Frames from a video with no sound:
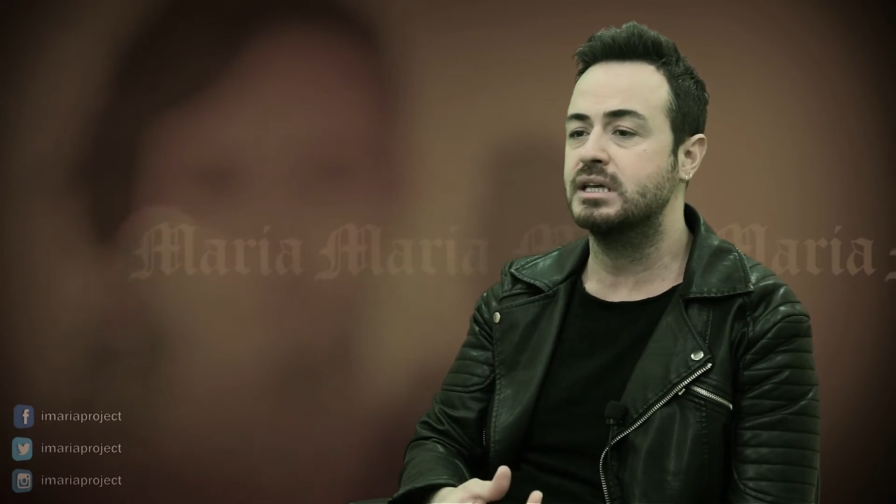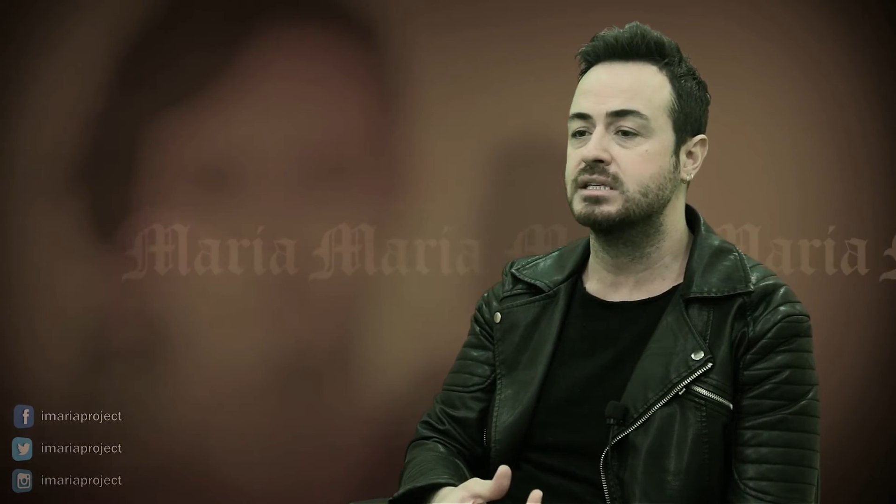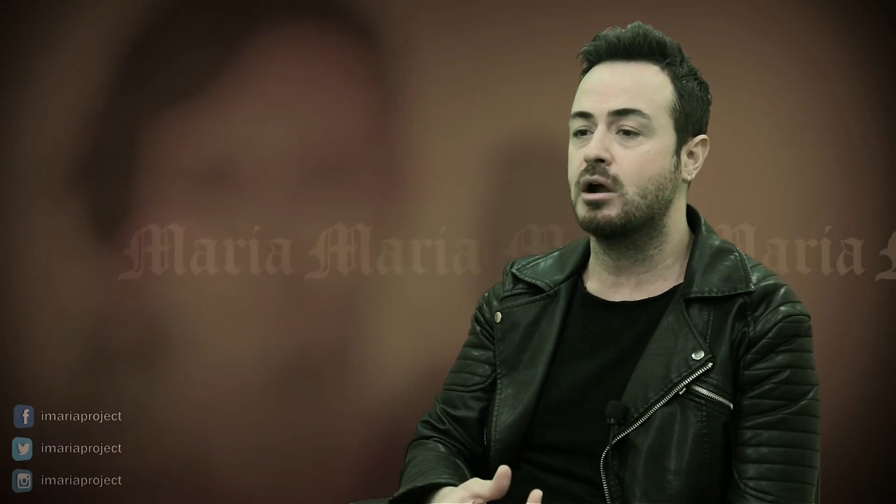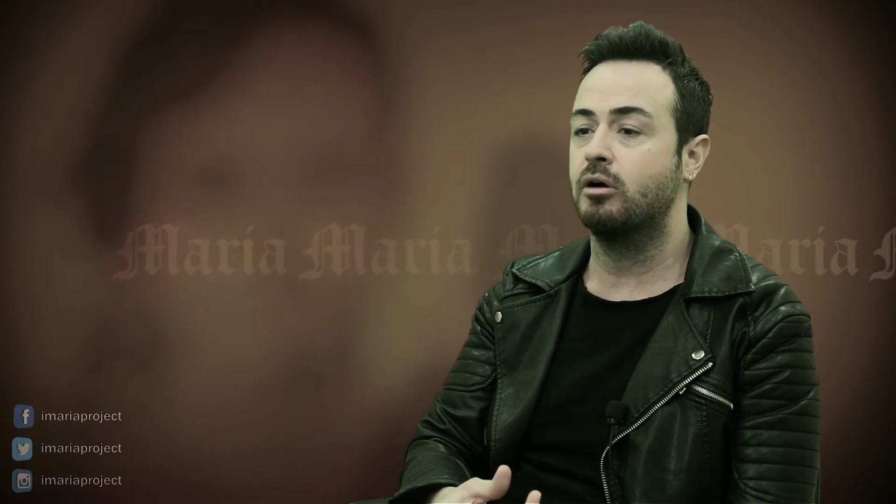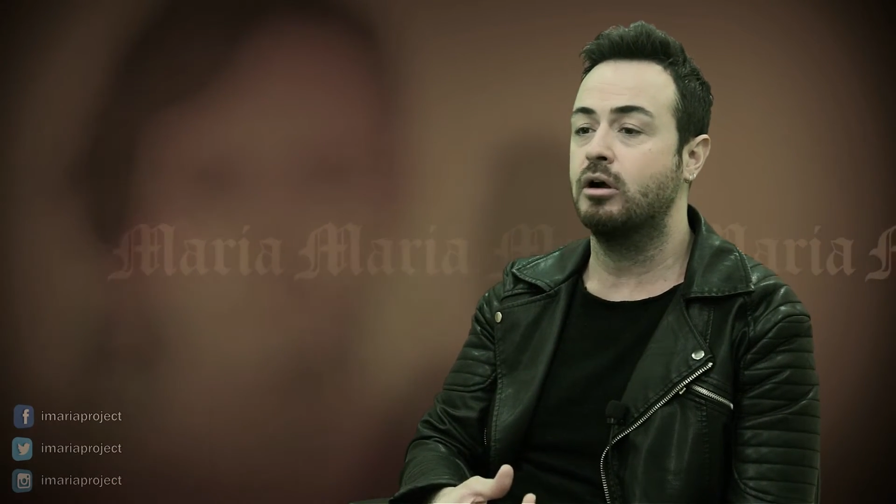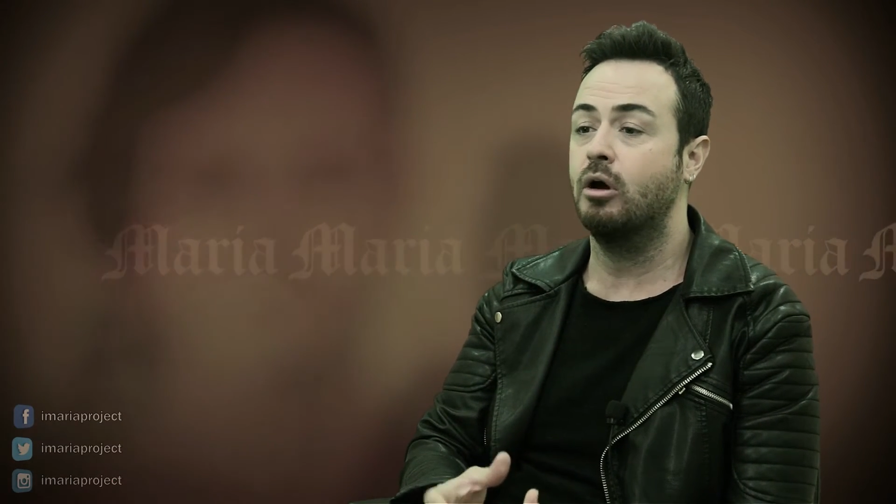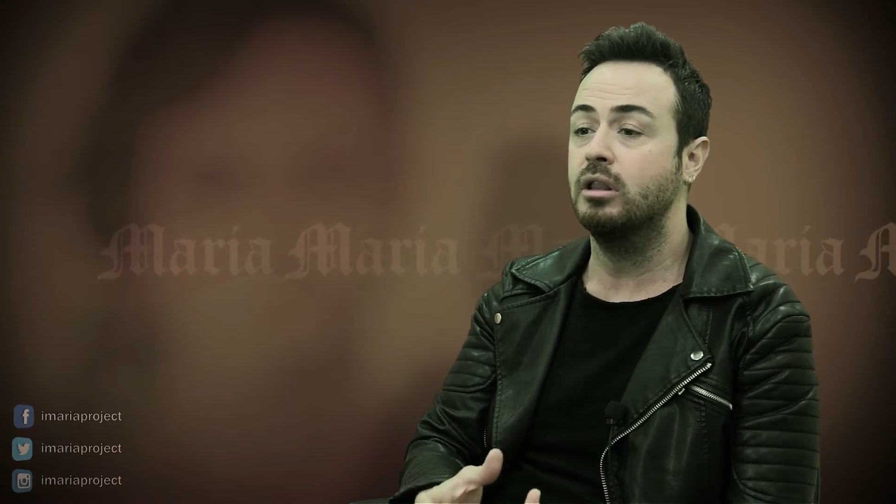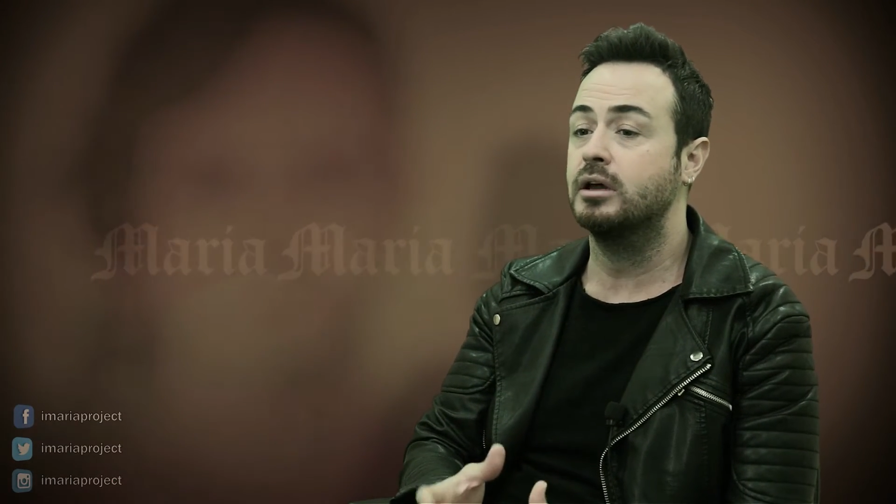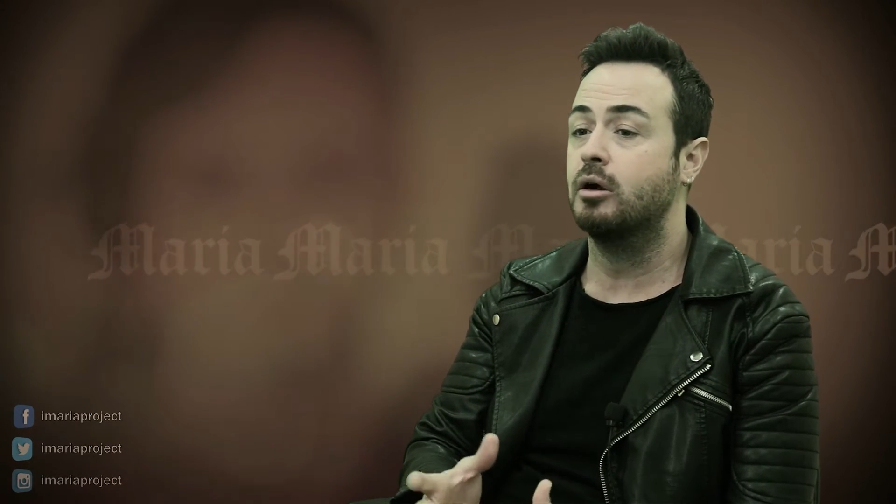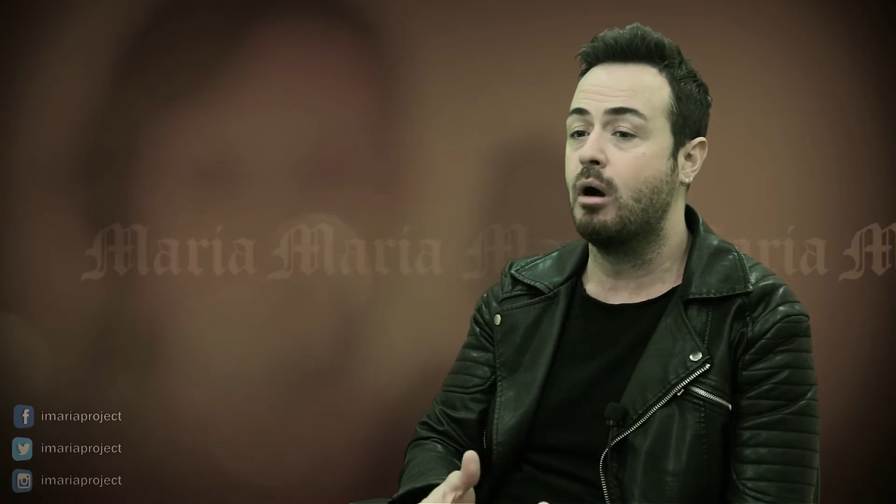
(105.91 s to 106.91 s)
is our
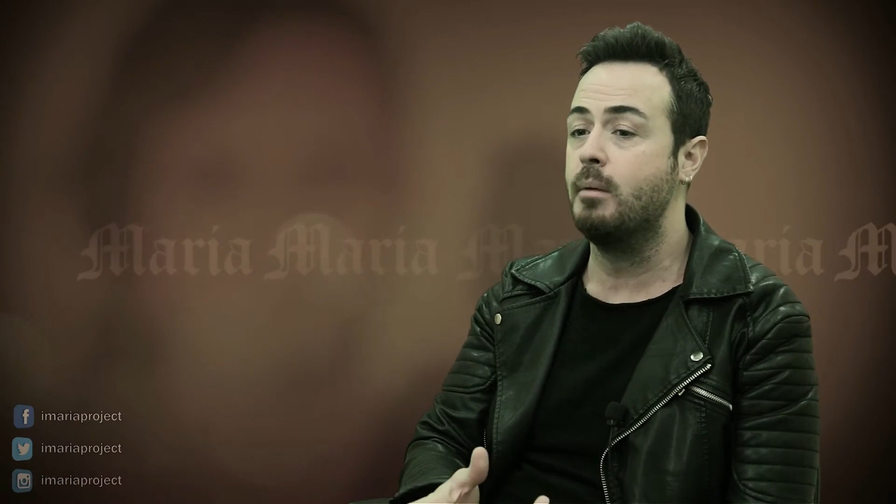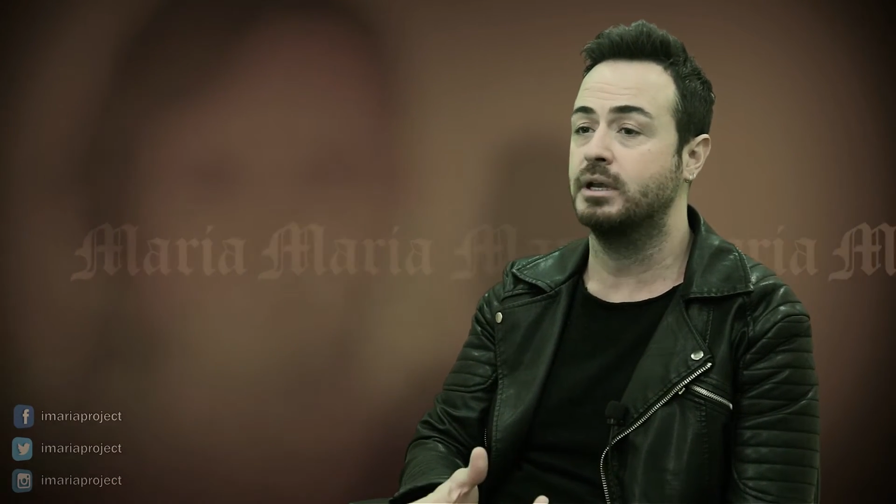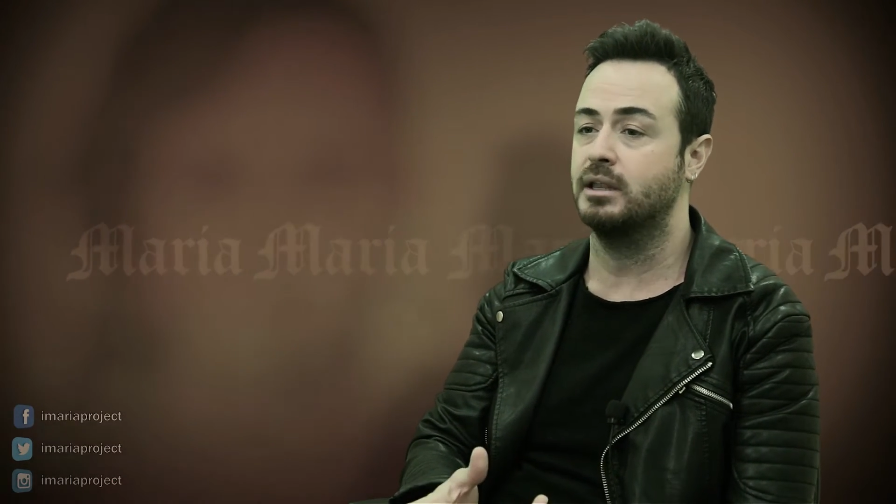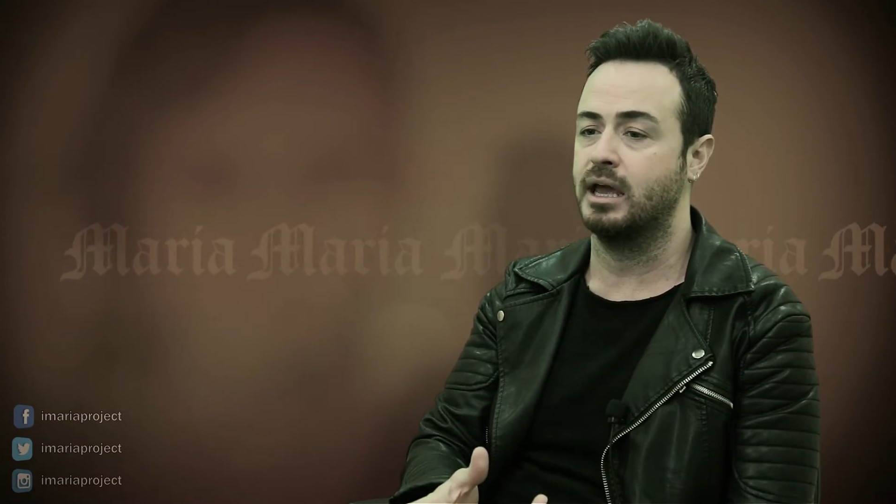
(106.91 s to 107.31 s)
only common